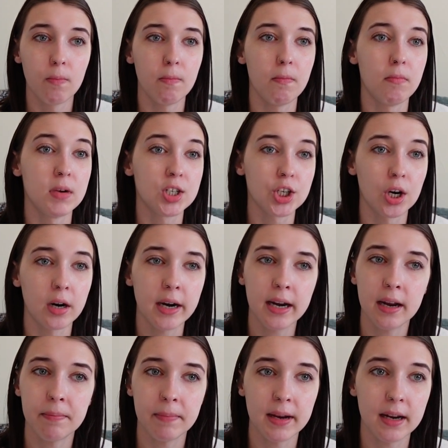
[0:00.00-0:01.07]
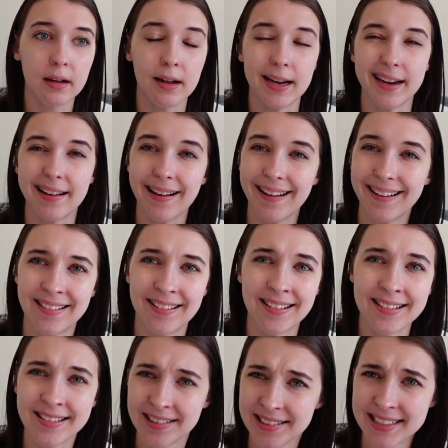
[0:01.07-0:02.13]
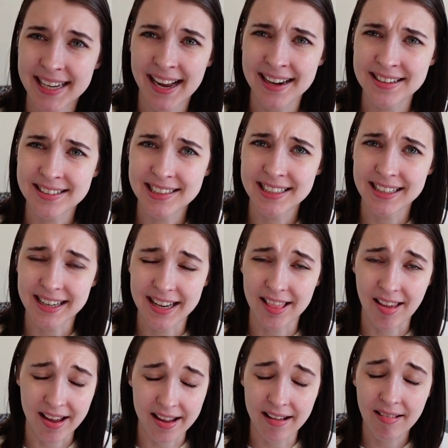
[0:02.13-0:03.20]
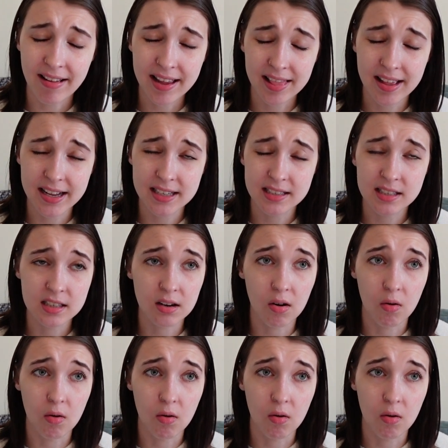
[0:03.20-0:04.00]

maturing and being like, are adults actually like thinking like this?